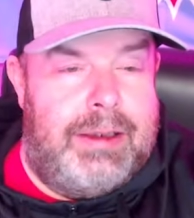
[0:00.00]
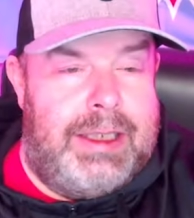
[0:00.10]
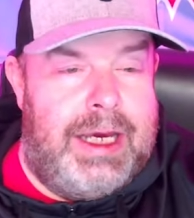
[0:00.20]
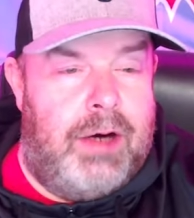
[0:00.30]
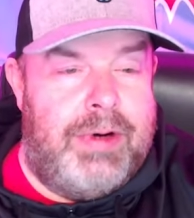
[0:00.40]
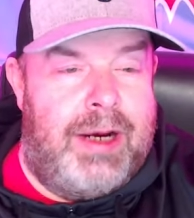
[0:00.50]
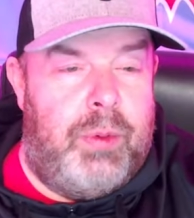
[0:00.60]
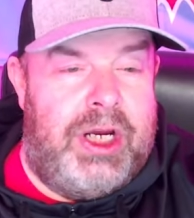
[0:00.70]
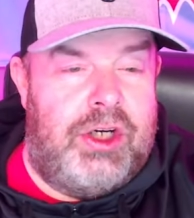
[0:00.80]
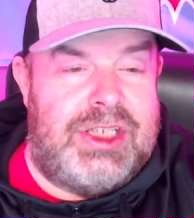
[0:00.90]
the outright
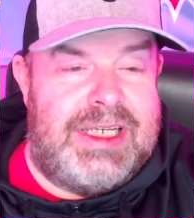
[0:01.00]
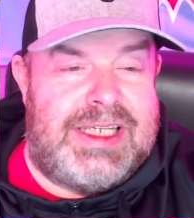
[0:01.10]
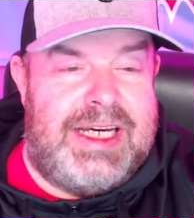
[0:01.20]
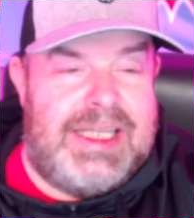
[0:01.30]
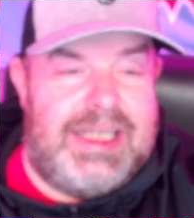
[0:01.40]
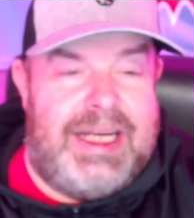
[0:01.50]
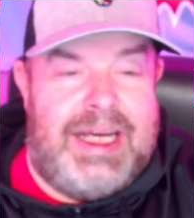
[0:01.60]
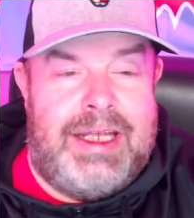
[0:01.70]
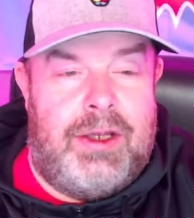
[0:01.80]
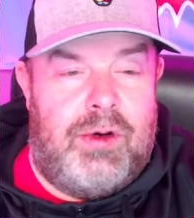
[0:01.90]
winners this season
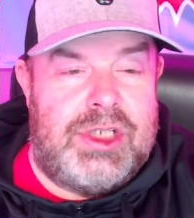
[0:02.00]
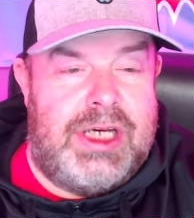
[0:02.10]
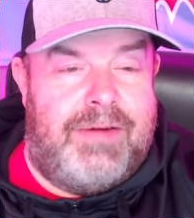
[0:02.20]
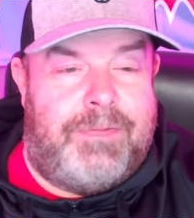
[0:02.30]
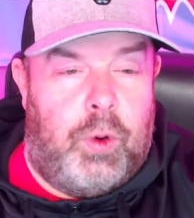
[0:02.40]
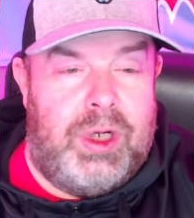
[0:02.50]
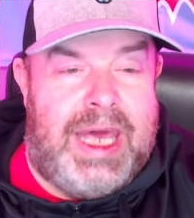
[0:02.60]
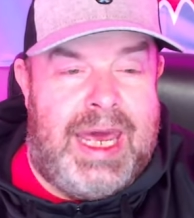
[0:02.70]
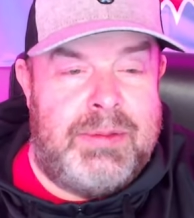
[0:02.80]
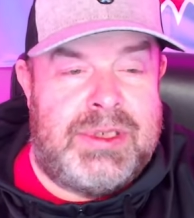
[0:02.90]
in those uh, four
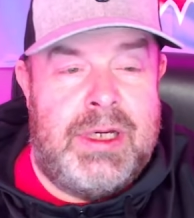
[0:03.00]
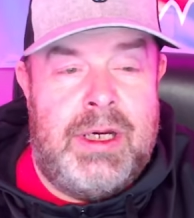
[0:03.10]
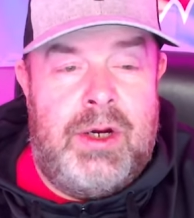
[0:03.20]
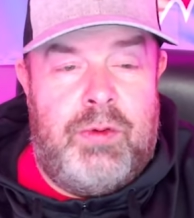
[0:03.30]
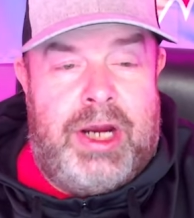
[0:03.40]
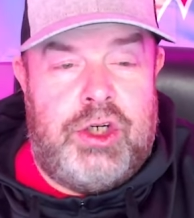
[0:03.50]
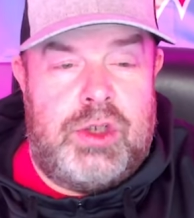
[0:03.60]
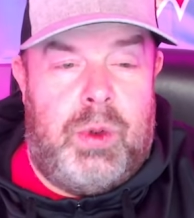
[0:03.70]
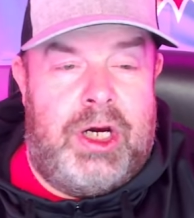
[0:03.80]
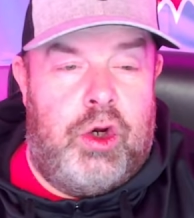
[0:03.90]
games.
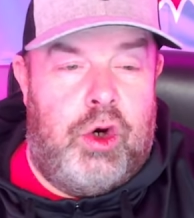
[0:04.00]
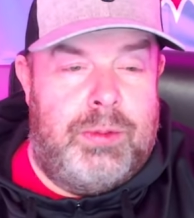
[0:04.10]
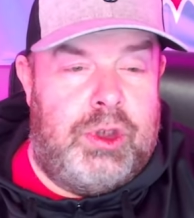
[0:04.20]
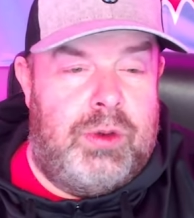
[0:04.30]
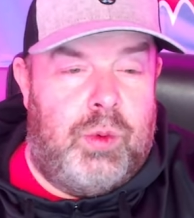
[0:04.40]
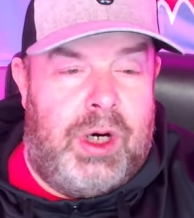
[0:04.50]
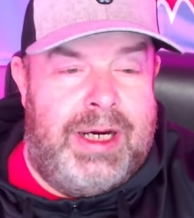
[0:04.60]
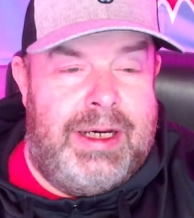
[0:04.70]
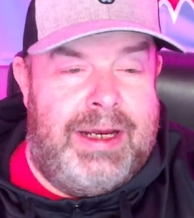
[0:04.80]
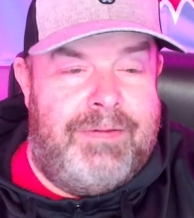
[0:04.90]
Rangers won at home 2
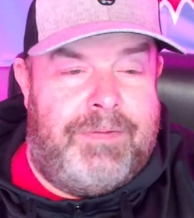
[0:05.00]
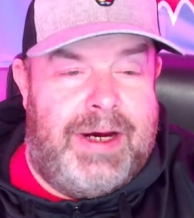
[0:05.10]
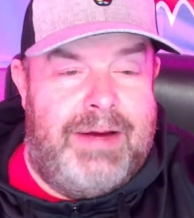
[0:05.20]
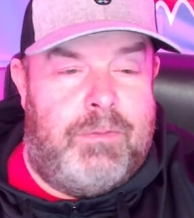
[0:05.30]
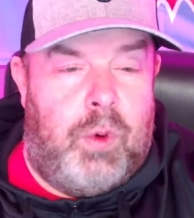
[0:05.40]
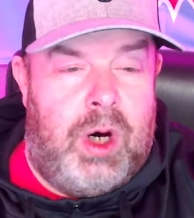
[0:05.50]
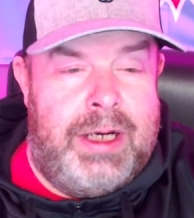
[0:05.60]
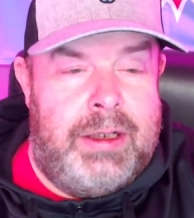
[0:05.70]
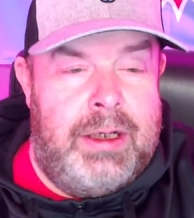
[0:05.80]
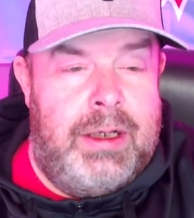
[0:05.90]
1 and 5
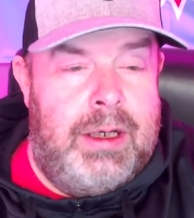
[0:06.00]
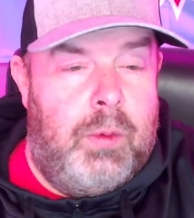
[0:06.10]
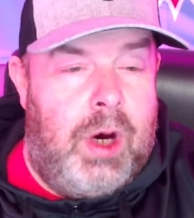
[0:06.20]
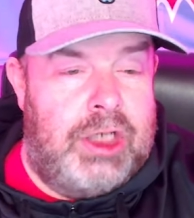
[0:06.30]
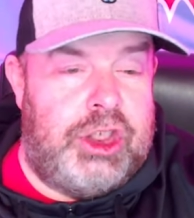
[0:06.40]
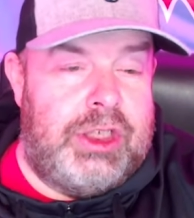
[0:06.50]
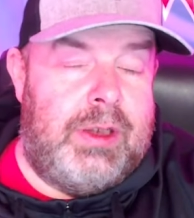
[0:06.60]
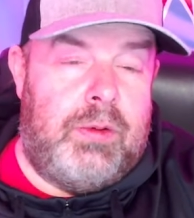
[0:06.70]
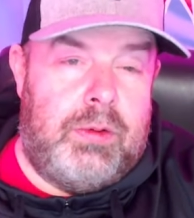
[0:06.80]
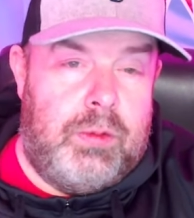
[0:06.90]
1.
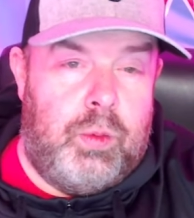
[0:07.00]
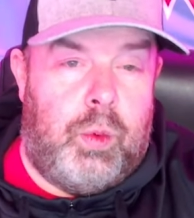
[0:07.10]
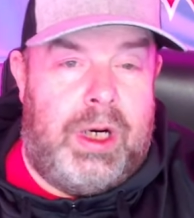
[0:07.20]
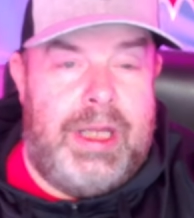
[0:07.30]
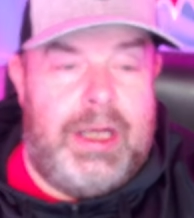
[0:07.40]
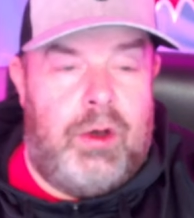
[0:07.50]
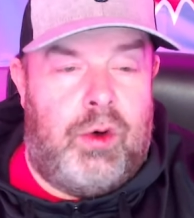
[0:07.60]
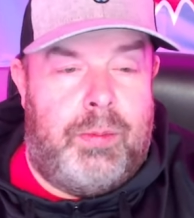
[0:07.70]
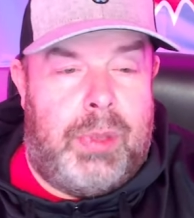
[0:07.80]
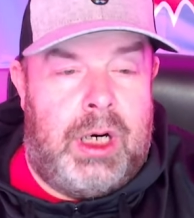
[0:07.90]
Washington won in their
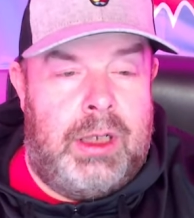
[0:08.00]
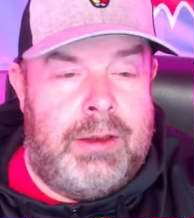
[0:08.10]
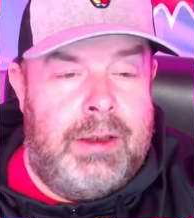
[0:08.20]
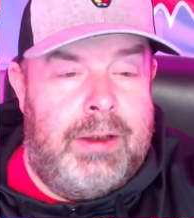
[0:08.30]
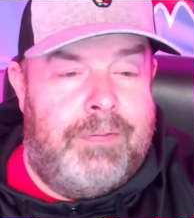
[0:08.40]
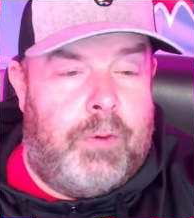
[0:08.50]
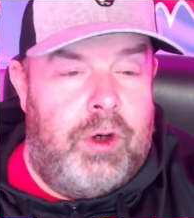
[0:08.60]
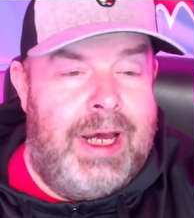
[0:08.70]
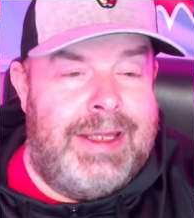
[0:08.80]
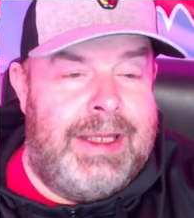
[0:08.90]
home barn
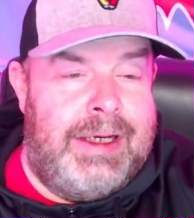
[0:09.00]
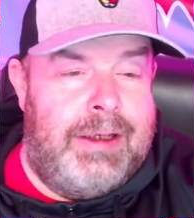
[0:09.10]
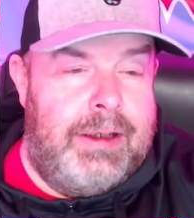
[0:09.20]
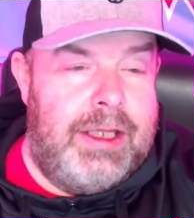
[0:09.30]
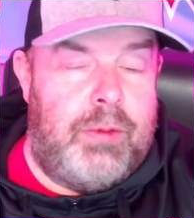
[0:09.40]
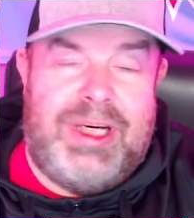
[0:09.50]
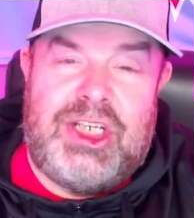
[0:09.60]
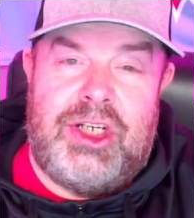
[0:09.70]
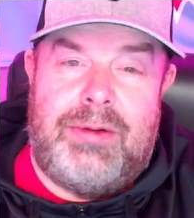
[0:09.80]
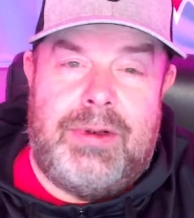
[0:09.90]
4 0, 3
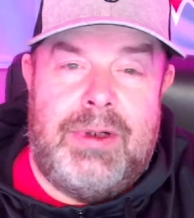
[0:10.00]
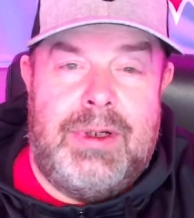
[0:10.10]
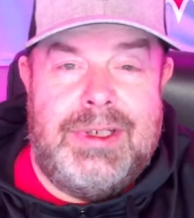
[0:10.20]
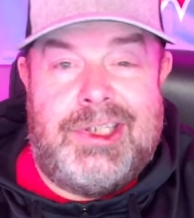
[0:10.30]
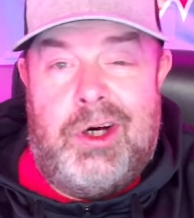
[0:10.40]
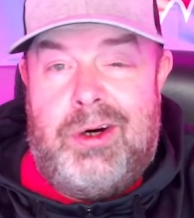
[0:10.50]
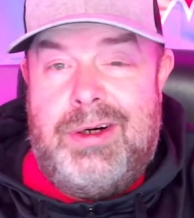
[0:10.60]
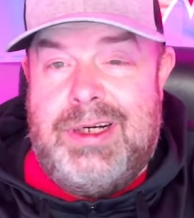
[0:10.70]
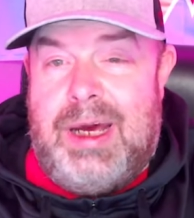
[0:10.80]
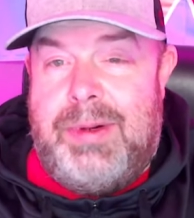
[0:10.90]
2. So
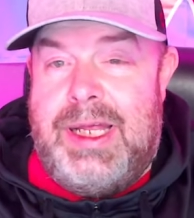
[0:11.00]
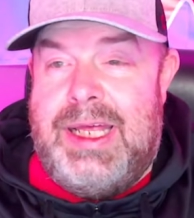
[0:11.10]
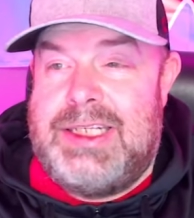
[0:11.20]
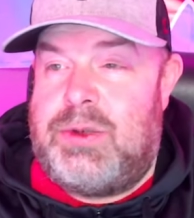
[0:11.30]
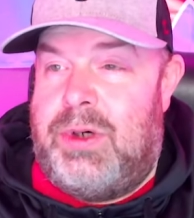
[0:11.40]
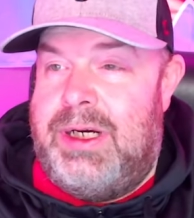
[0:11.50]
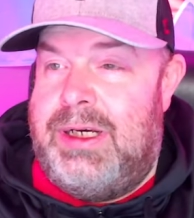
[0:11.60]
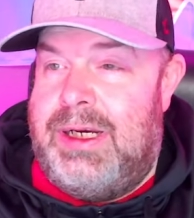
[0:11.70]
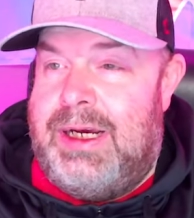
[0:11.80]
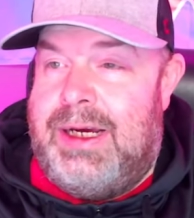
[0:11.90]
coming to this
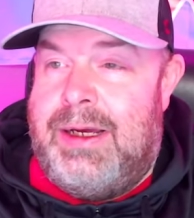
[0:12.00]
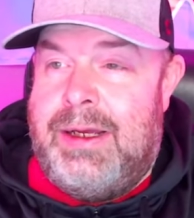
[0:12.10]
one, uh,